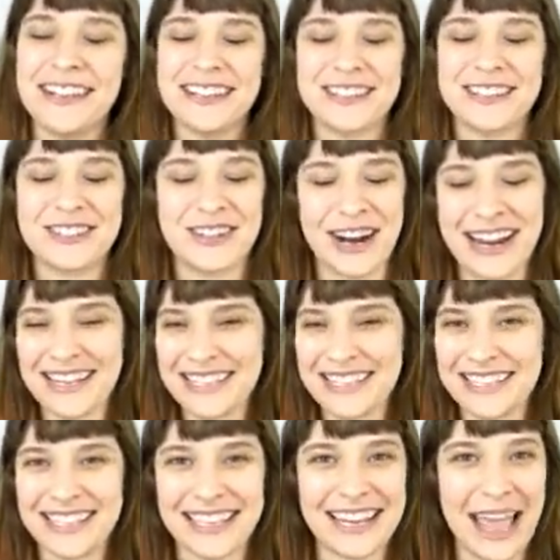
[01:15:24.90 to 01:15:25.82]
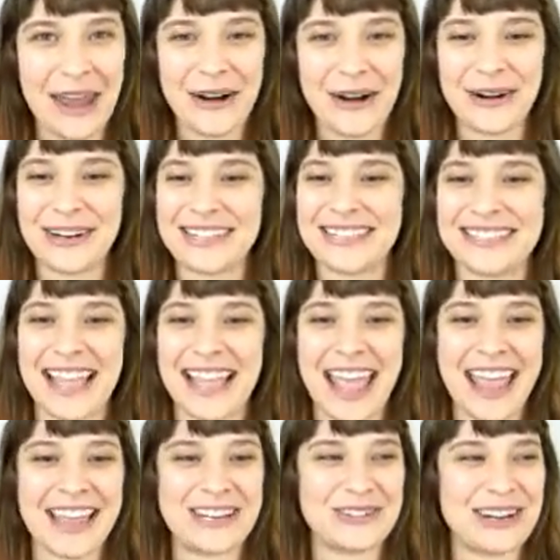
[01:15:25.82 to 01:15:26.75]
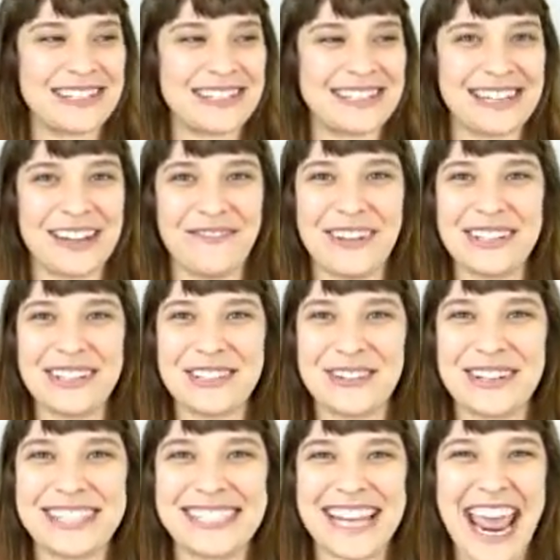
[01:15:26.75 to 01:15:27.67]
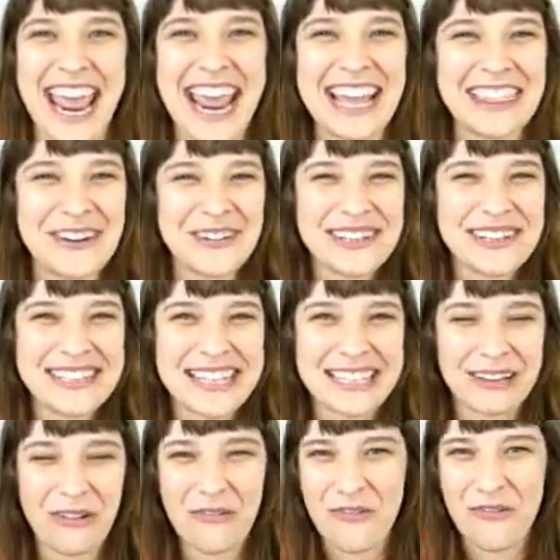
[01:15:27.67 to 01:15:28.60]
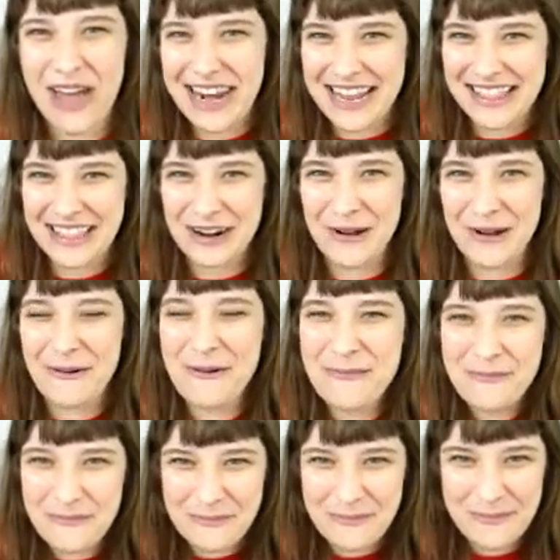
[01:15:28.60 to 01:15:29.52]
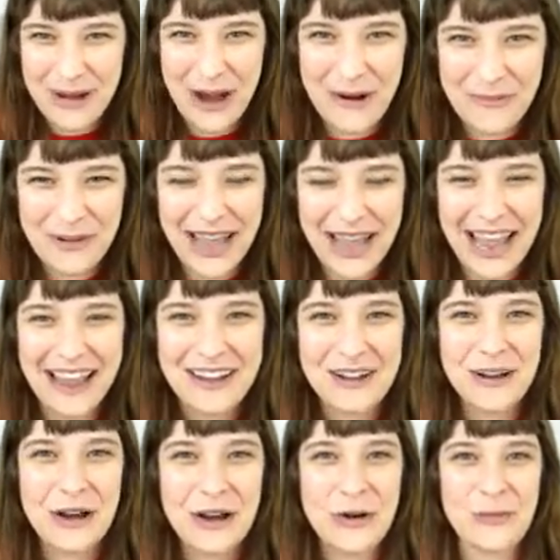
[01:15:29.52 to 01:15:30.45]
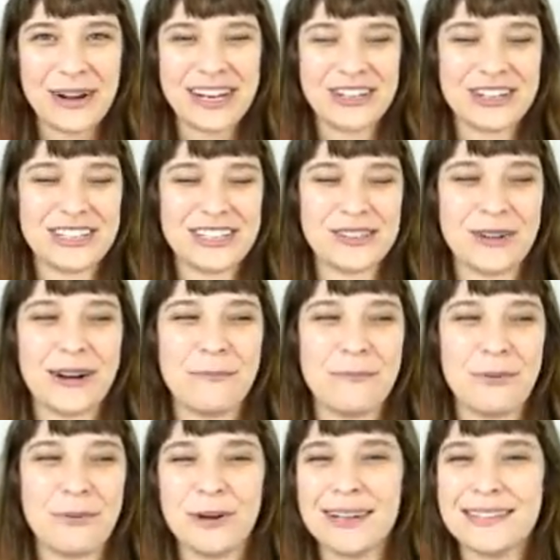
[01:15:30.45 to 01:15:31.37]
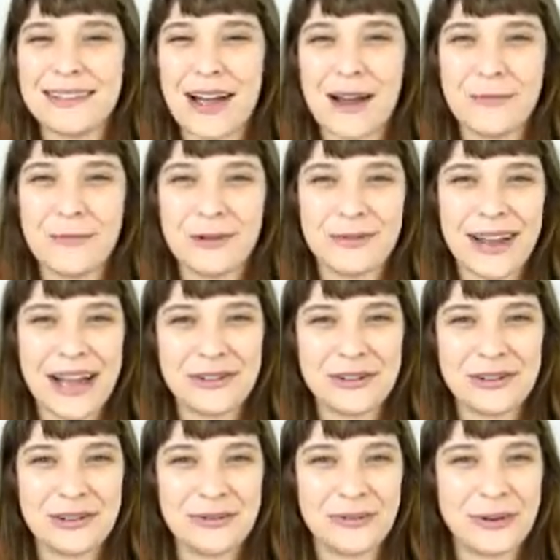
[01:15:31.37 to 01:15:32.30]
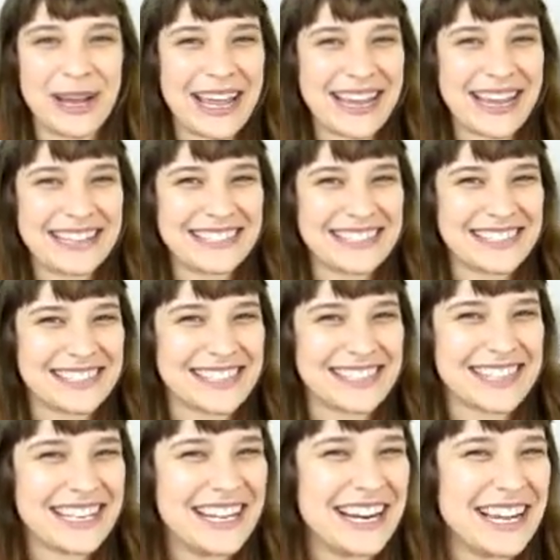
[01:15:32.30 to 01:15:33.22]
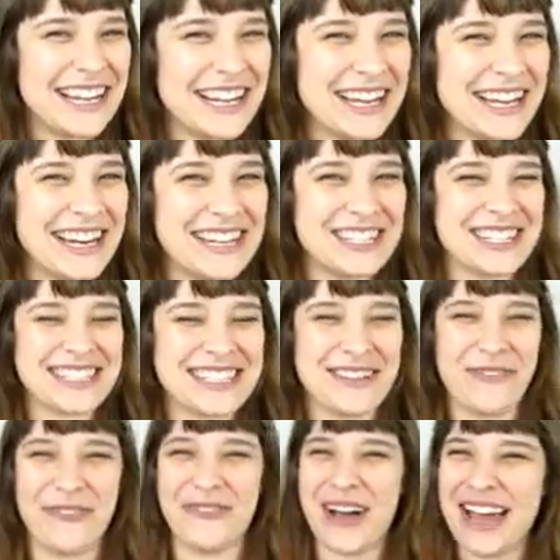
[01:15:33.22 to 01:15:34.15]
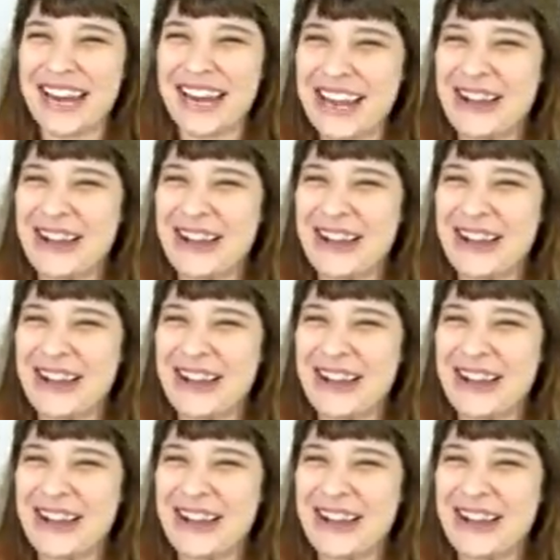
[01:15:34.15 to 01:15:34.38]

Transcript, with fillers: tries to get her to stay, tries to convince her to stay, and there was this funny little moment when he just sort of put his arm around her waist in a in just a funny